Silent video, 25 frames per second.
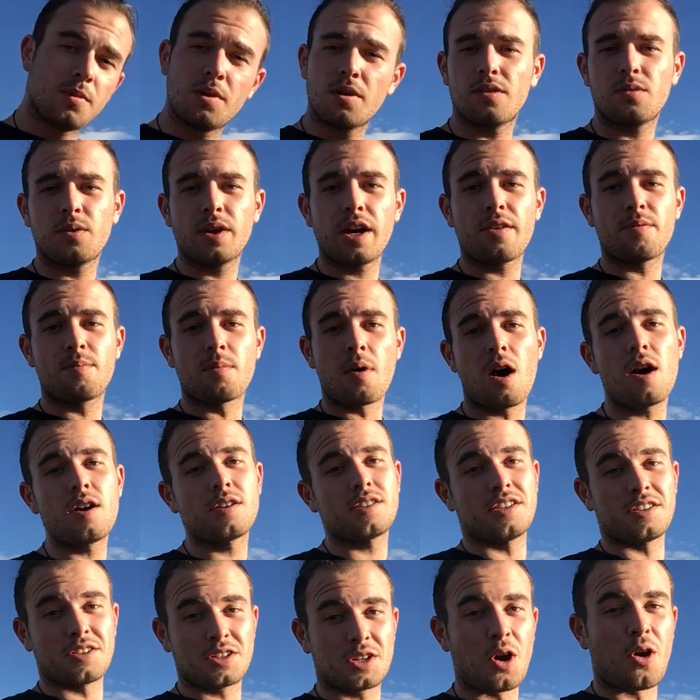
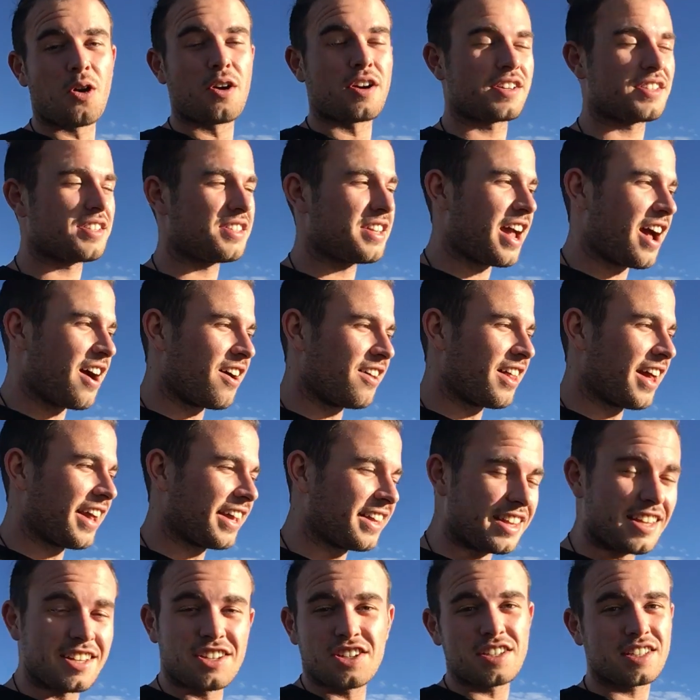Mars and Taurus now.
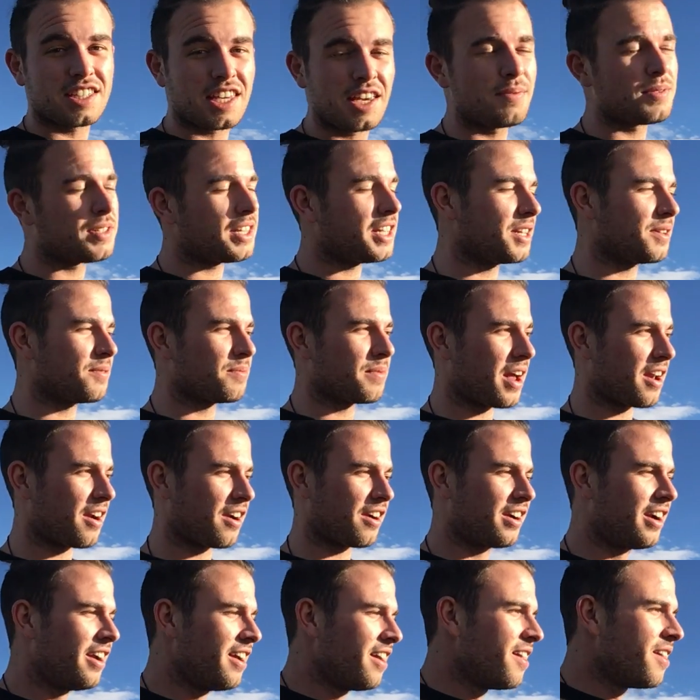Like, it just keeps getting
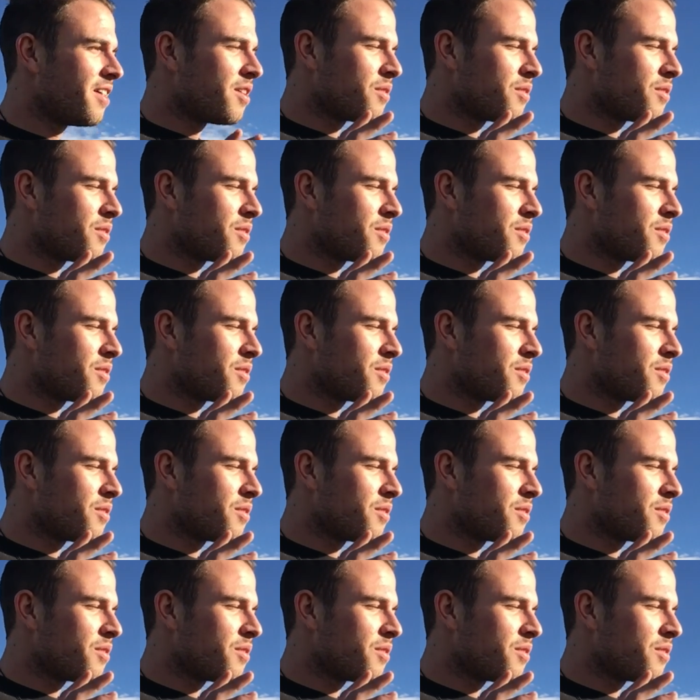better.